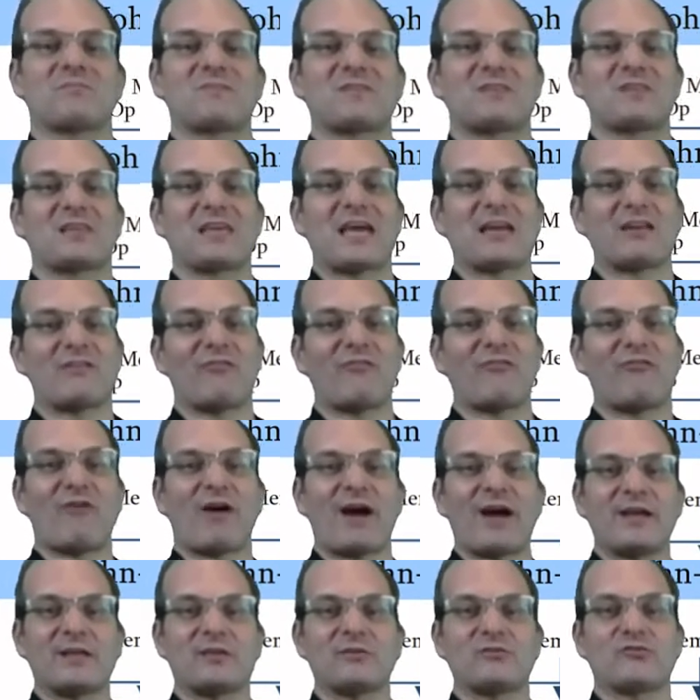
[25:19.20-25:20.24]
can
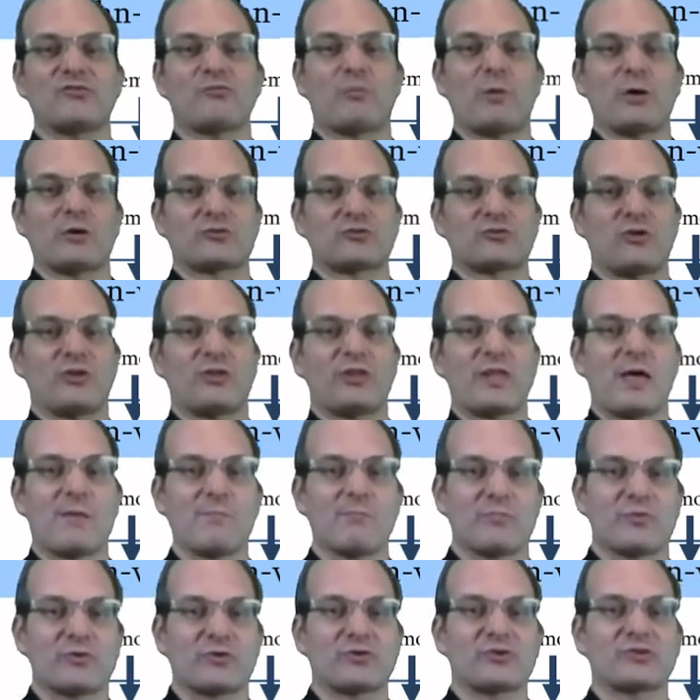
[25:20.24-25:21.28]
find special
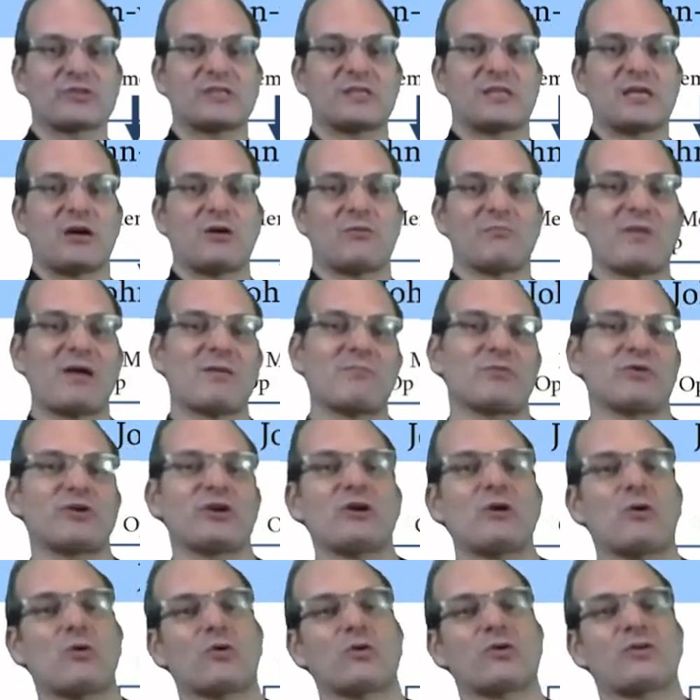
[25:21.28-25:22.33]
numbers in our memory,
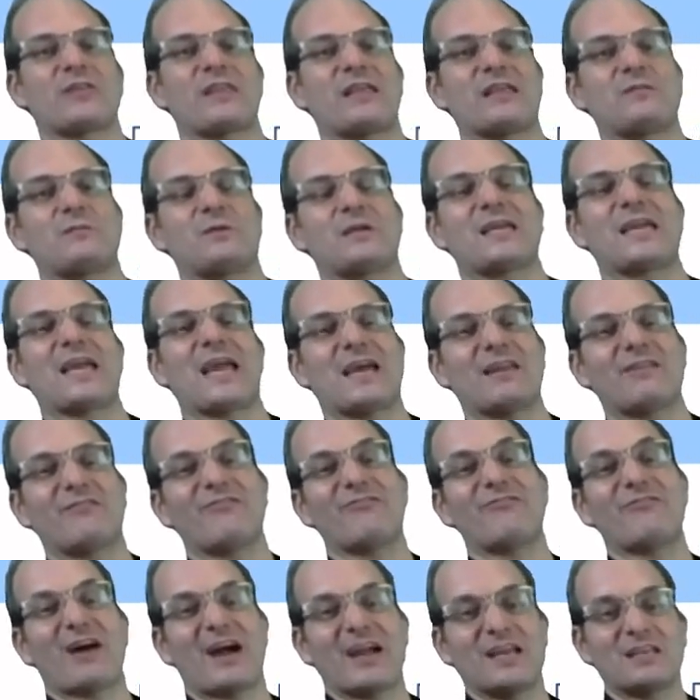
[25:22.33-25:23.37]
or that we can
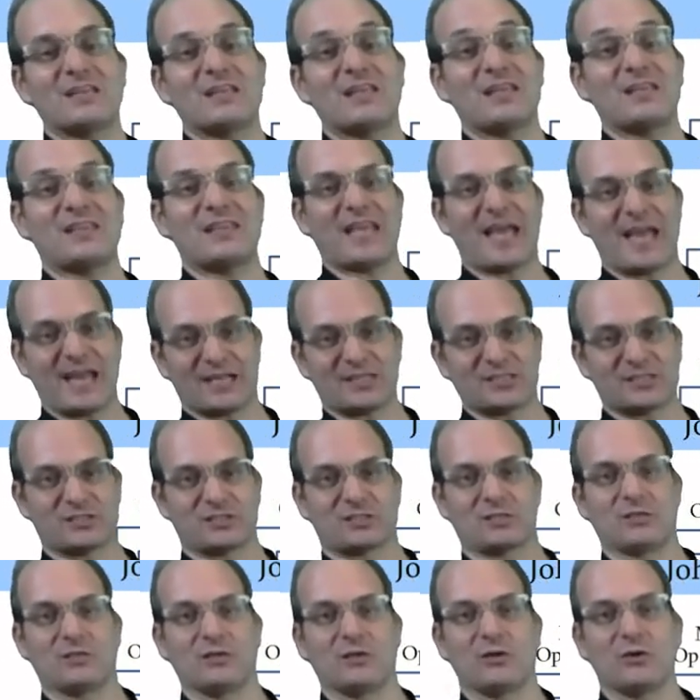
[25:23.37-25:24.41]
find the next
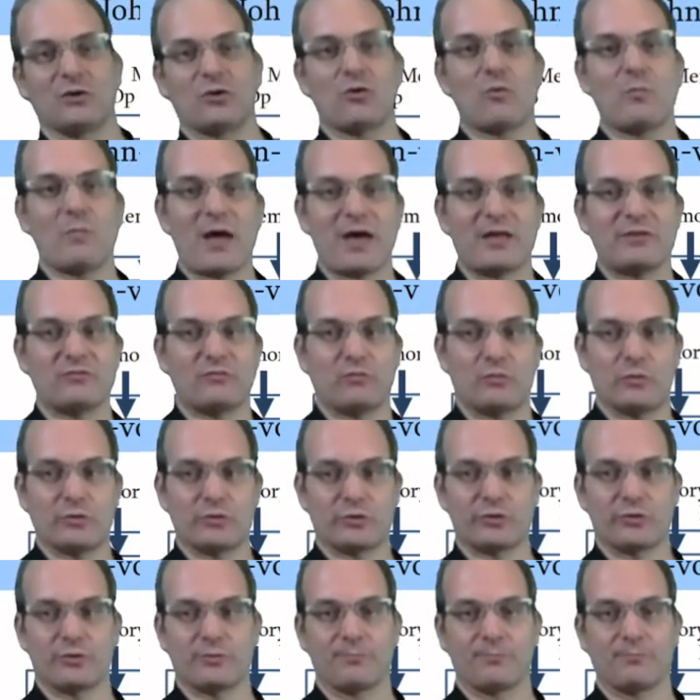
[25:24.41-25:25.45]
command word
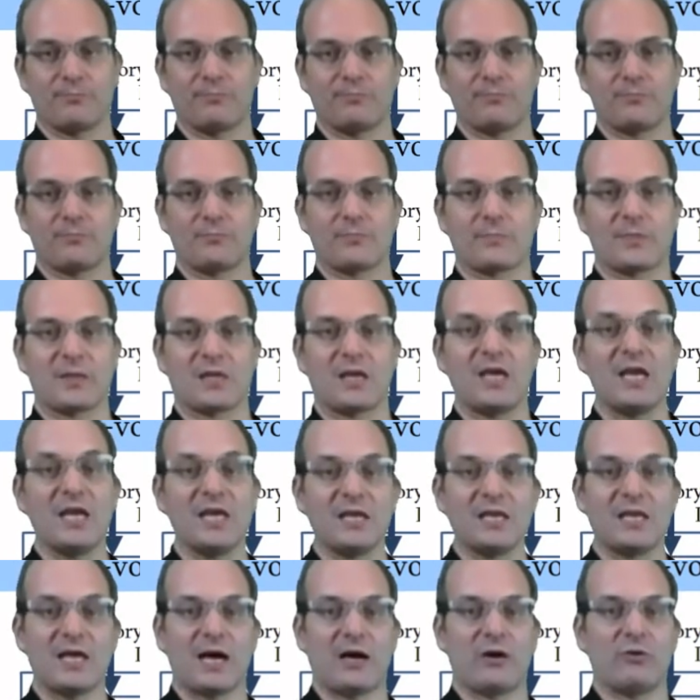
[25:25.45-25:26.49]
in
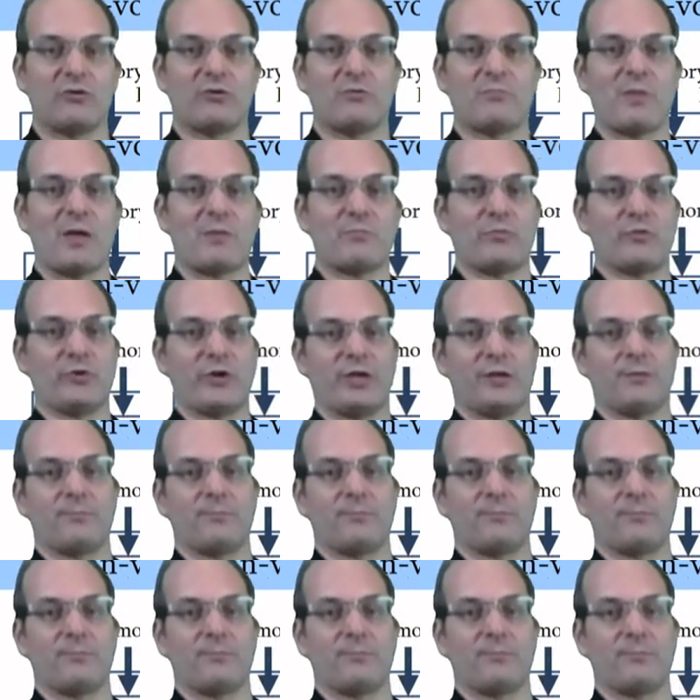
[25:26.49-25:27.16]
our memory.